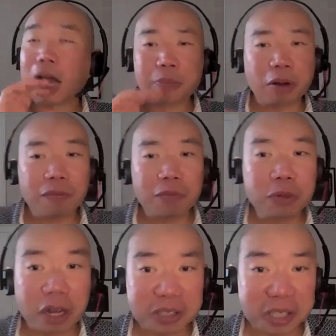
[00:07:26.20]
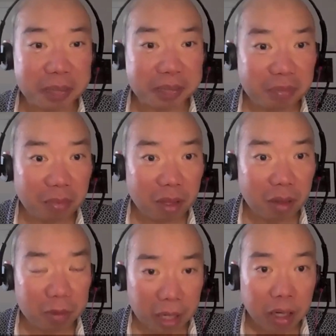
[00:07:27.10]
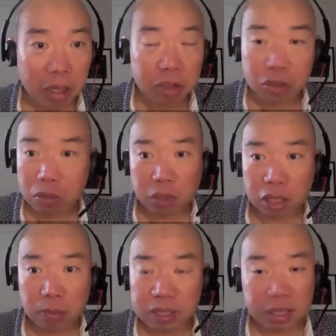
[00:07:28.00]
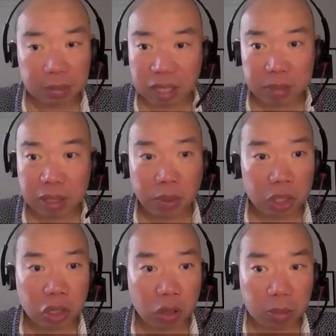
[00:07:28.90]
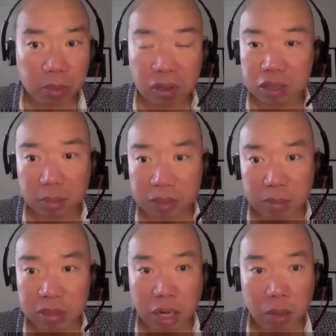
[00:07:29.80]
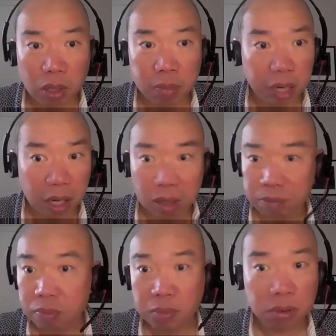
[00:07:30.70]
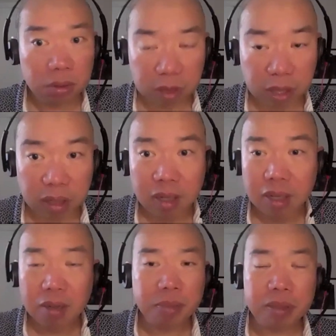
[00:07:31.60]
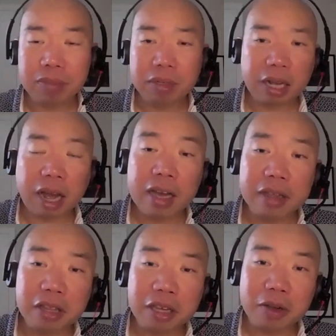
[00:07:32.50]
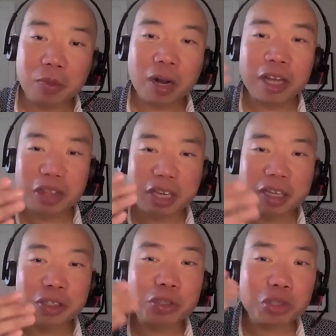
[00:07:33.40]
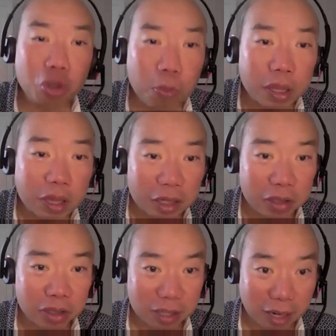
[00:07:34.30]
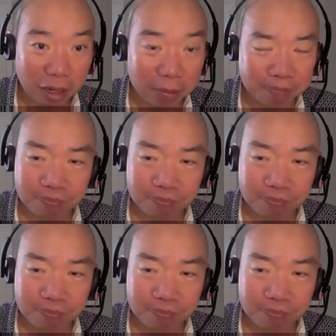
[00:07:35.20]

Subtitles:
I'm not a food Nazi. Okay, so in other words, sometimes I want a chocolate bar, sometimes I want a banana. Okay, but what I think is a stupid thing to say